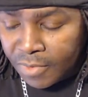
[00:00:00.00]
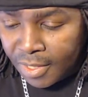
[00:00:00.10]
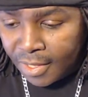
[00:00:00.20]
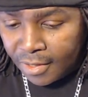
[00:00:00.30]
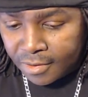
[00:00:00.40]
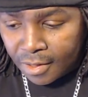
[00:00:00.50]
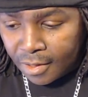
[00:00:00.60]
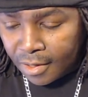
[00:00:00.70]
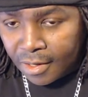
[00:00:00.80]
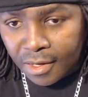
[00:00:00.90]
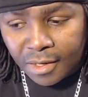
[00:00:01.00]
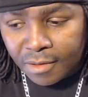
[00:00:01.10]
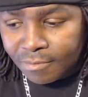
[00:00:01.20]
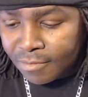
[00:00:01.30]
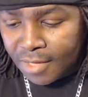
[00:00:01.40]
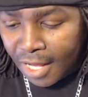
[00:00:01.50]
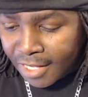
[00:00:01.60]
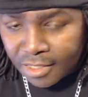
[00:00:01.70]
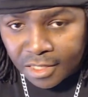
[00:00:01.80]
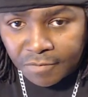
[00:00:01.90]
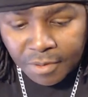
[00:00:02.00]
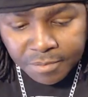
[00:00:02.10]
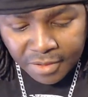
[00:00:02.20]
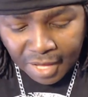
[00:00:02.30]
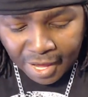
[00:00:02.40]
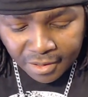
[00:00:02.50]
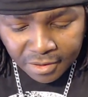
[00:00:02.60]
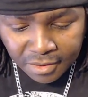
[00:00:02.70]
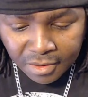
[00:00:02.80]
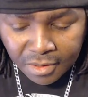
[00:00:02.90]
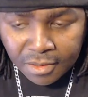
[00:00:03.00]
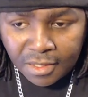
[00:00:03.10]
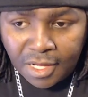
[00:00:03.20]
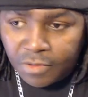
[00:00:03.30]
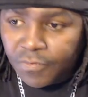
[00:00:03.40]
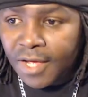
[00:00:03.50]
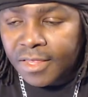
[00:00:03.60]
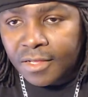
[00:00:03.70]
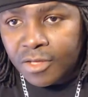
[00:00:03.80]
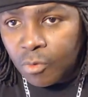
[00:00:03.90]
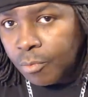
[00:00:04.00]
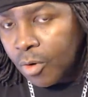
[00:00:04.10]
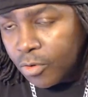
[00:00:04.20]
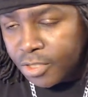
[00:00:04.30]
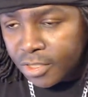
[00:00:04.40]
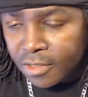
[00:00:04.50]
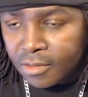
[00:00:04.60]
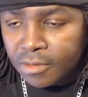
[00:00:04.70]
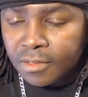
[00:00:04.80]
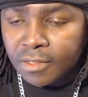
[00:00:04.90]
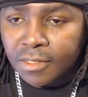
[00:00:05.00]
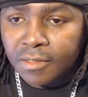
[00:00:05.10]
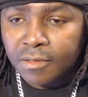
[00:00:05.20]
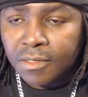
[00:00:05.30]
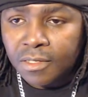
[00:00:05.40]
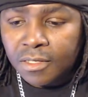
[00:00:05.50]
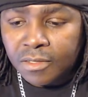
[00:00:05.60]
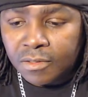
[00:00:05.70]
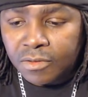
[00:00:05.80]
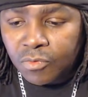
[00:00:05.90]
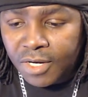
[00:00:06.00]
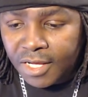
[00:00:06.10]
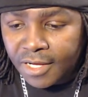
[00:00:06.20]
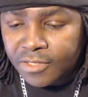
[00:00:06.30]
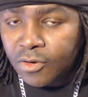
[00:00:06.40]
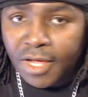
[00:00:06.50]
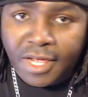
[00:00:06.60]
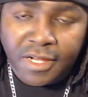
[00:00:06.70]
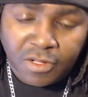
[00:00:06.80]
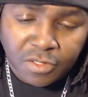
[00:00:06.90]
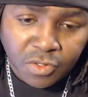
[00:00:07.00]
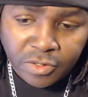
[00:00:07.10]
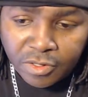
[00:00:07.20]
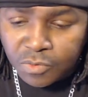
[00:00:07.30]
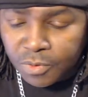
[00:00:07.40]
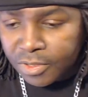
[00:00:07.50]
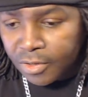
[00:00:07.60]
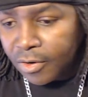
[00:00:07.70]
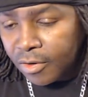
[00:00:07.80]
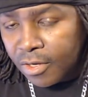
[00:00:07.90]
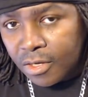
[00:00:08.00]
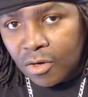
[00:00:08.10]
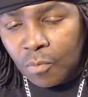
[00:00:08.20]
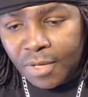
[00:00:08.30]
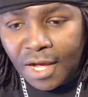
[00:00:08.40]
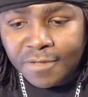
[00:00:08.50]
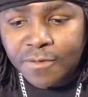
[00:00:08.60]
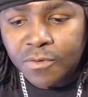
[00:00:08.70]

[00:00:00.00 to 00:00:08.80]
And uh, it hasn't lived up to that. And the fact that they were merging the the 3DS, their handheld studios with their home console